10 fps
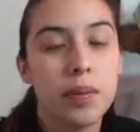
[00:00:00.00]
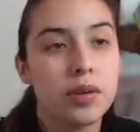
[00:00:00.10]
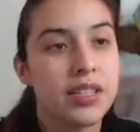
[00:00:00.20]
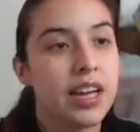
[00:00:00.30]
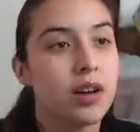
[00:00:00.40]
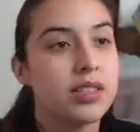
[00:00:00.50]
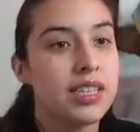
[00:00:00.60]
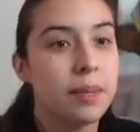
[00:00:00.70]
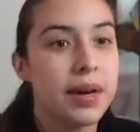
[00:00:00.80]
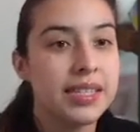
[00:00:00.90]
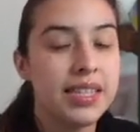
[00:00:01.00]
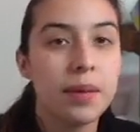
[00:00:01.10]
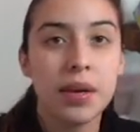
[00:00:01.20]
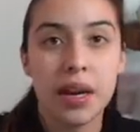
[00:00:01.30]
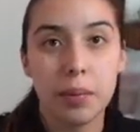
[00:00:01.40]
I go step by step
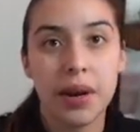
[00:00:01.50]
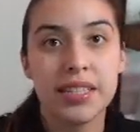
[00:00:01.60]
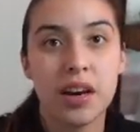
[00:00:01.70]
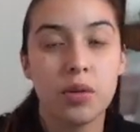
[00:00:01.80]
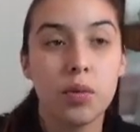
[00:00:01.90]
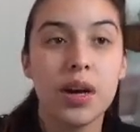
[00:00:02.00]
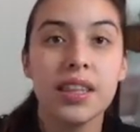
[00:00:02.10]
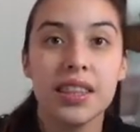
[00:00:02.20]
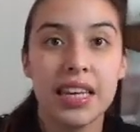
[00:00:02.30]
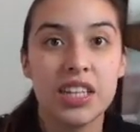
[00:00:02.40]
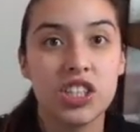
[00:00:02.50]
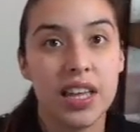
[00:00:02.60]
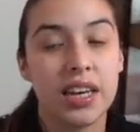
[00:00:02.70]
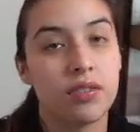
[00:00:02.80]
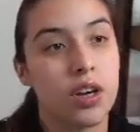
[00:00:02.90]
and I break down what each
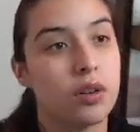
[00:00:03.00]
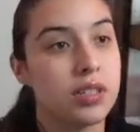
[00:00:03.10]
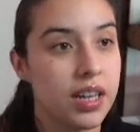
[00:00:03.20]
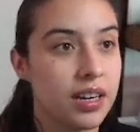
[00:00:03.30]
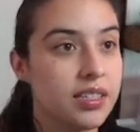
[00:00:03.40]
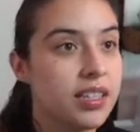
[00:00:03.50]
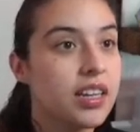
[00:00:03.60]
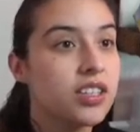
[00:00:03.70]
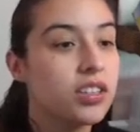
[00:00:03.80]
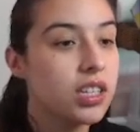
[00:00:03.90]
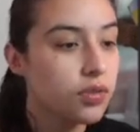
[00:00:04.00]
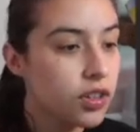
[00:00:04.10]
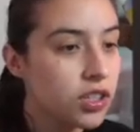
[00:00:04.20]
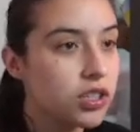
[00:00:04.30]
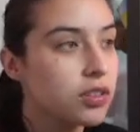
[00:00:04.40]
line of code does. So these
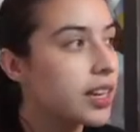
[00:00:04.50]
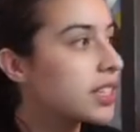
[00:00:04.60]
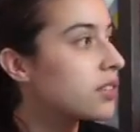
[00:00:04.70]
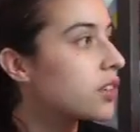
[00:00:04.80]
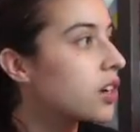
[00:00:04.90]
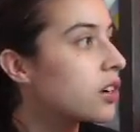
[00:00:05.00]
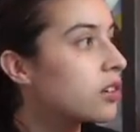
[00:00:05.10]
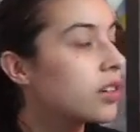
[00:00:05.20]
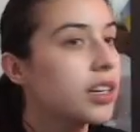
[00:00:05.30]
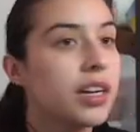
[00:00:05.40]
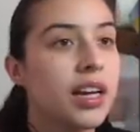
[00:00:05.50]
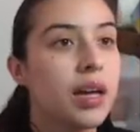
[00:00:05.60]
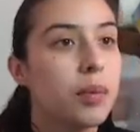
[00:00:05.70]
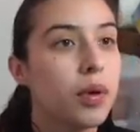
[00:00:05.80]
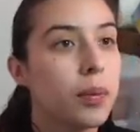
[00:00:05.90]
first two lines of code,
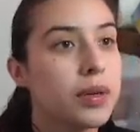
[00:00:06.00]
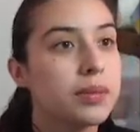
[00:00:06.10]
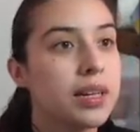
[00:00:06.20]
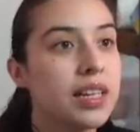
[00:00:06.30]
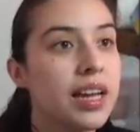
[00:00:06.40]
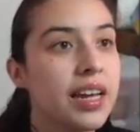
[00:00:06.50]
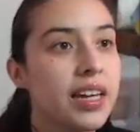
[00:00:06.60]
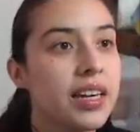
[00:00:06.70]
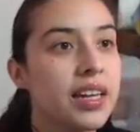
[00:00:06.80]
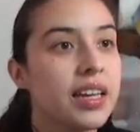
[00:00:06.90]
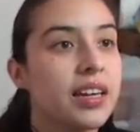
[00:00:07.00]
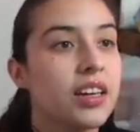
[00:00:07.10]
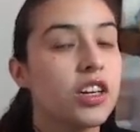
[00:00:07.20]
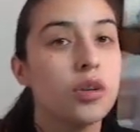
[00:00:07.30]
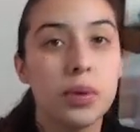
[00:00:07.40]
import Prisma Client,
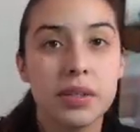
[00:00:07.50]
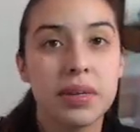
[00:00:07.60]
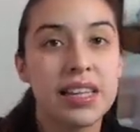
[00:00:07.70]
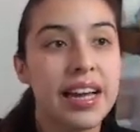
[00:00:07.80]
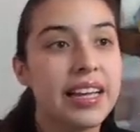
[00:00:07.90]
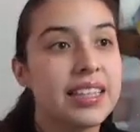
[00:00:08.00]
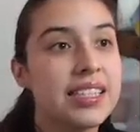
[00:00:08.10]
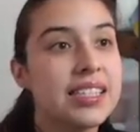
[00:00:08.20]
new Prisma Client, this is